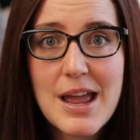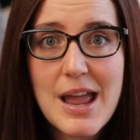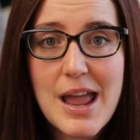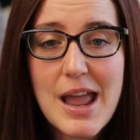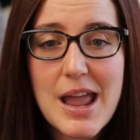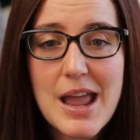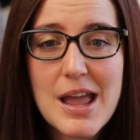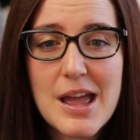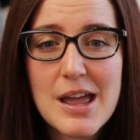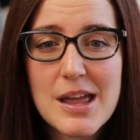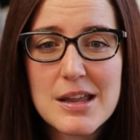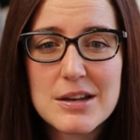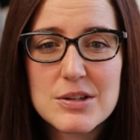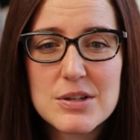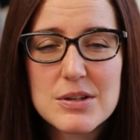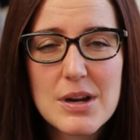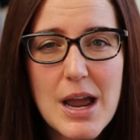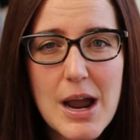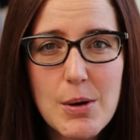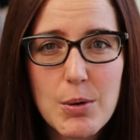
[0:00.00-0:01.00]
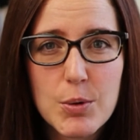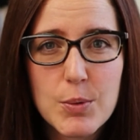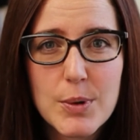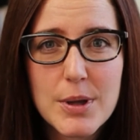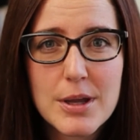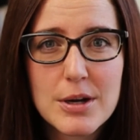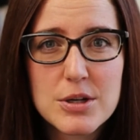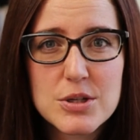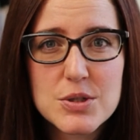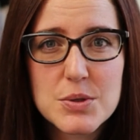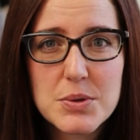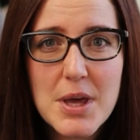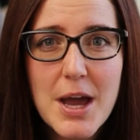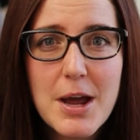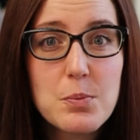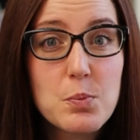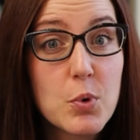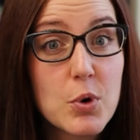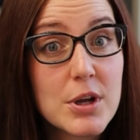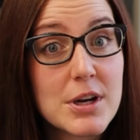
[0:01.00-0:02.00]
And how are we going to do that?
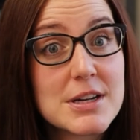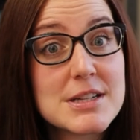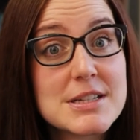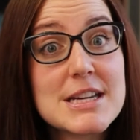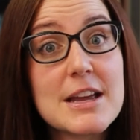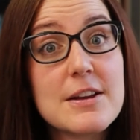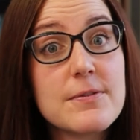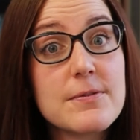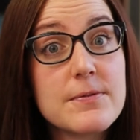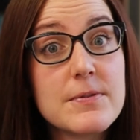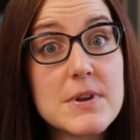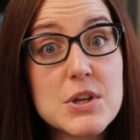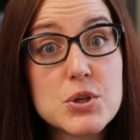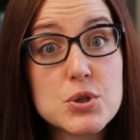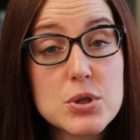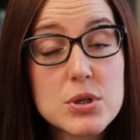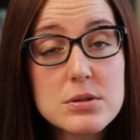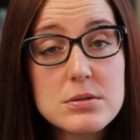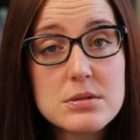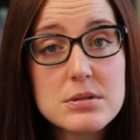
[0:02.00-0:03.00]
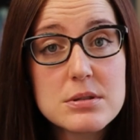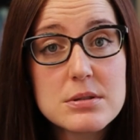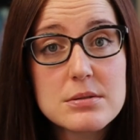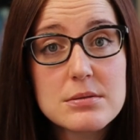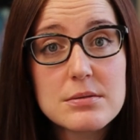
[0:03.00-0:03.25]
We're going to take features